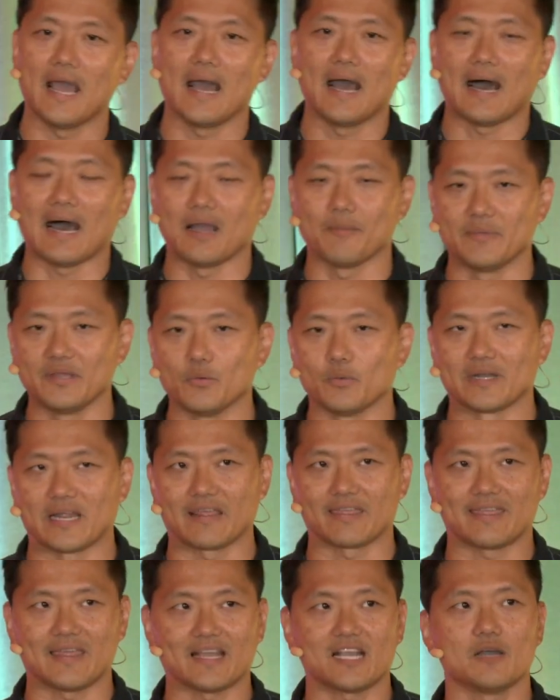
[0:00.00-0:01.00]
I mean, when I
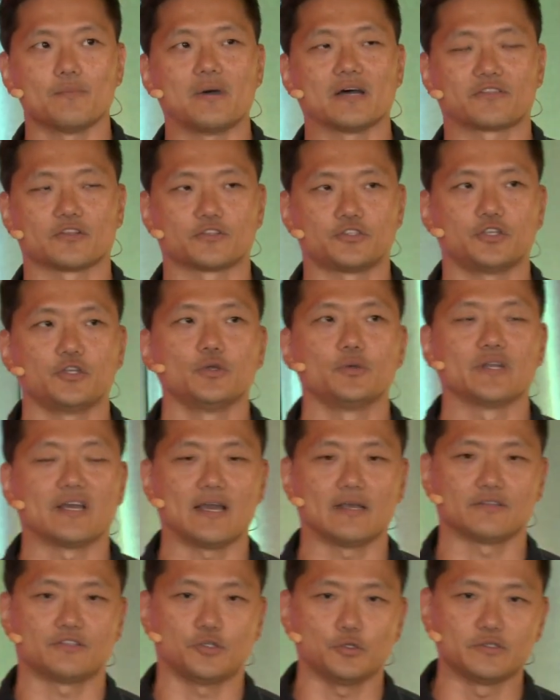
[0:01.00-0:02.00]
think about the two, and a,
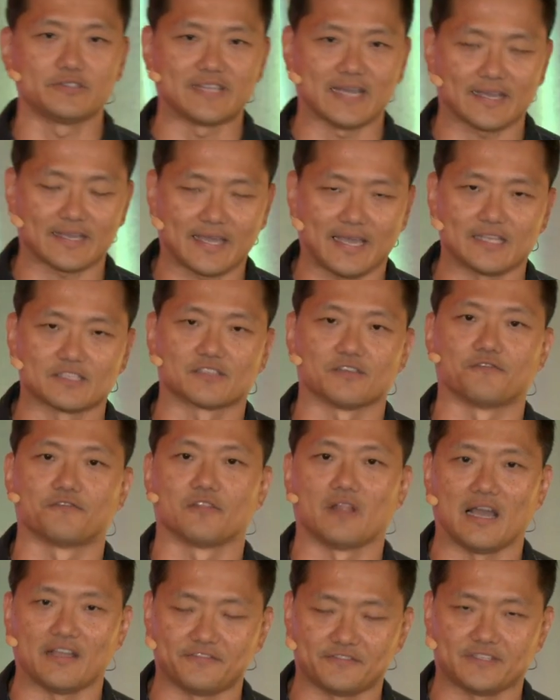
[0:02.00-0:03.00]
two decades of
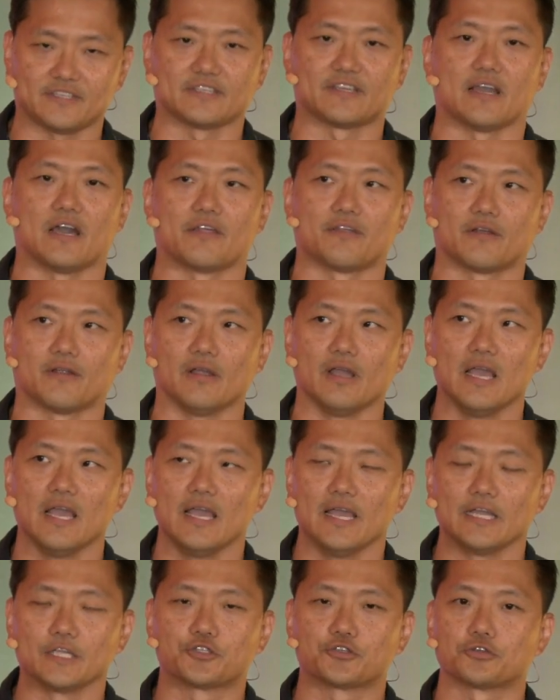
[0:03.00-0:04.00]
life together,
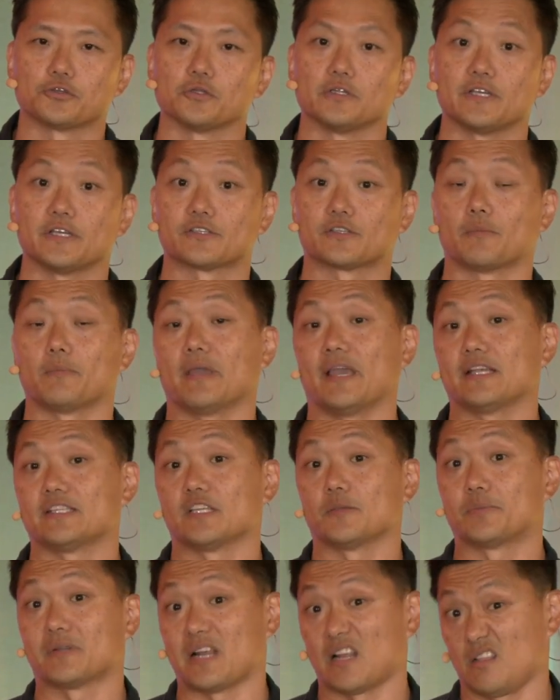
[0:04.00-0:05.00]
it truly is
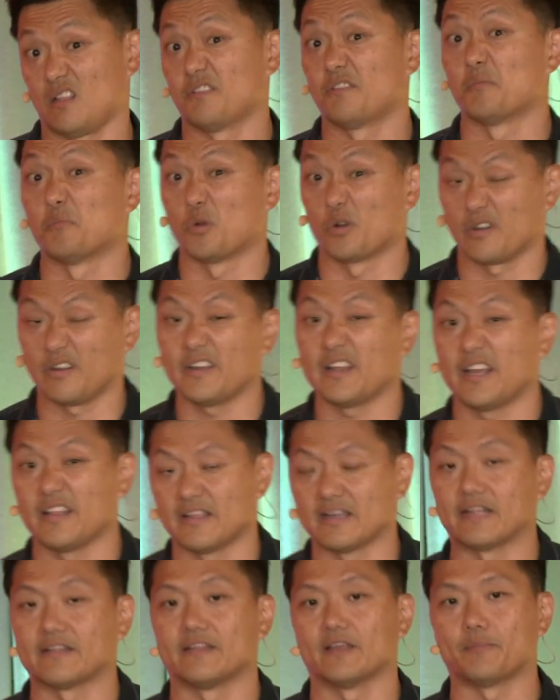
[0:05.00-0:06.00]
amazing, but I love it more today
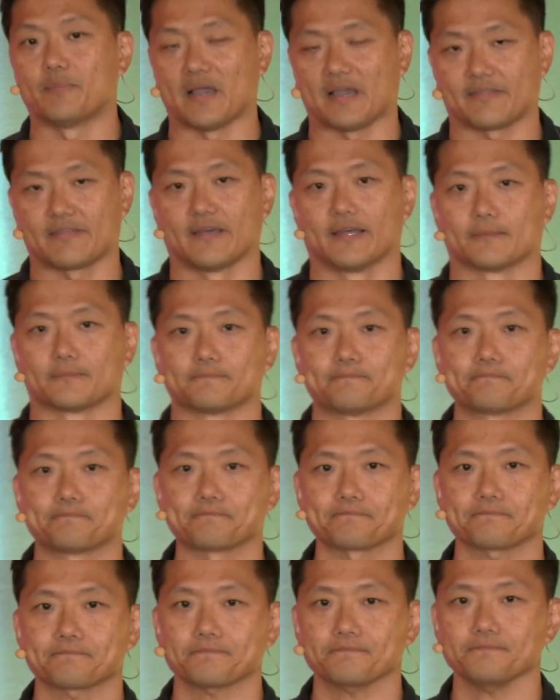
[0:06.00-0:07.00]
than I did back then.
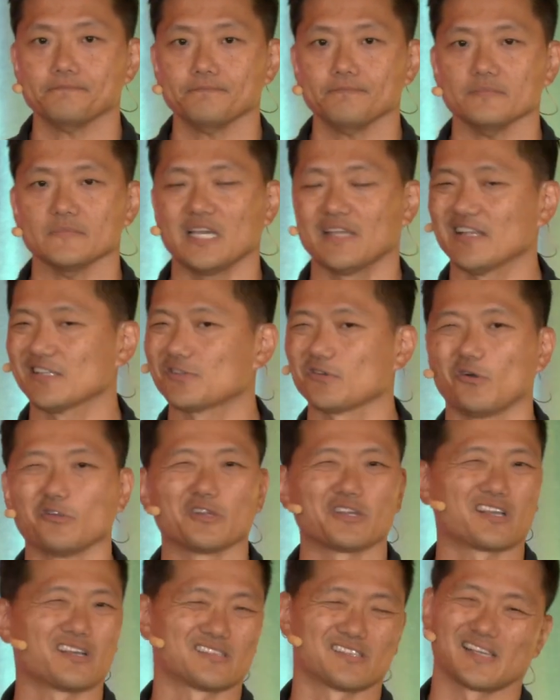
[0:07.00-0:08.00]
And that's only
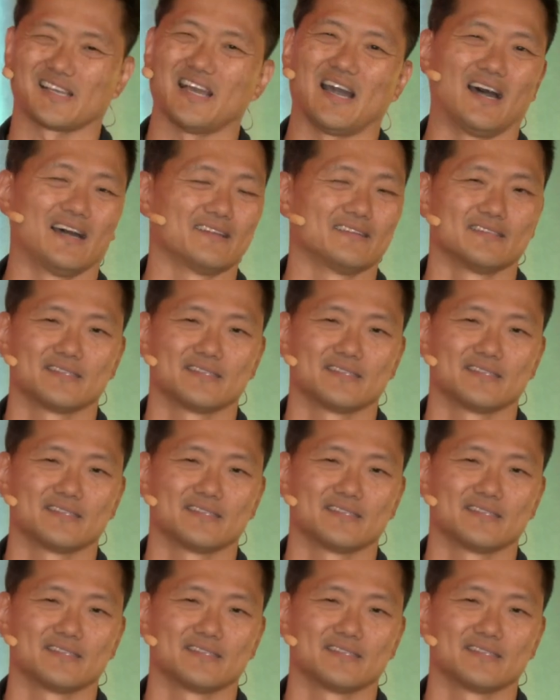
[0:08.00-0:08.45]
because of God.